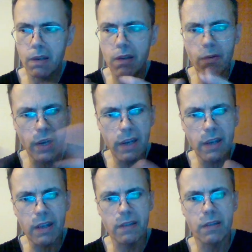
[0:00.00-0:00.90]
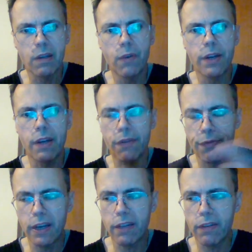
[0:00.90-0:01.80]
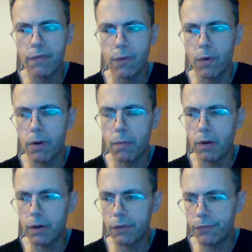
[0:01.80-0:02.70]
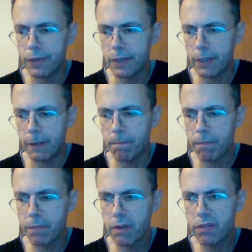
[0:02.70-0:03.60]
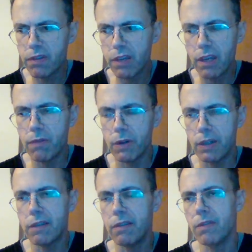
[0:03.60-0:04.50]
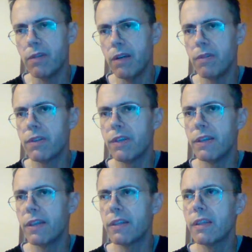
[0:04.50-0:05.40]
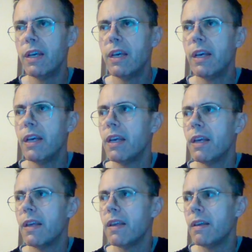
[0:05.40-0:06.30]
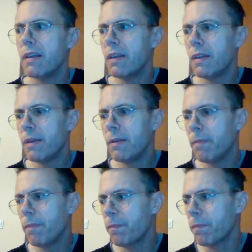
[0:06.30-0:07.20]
creating itself in a fatty form of um, I don't know how you say that. Um,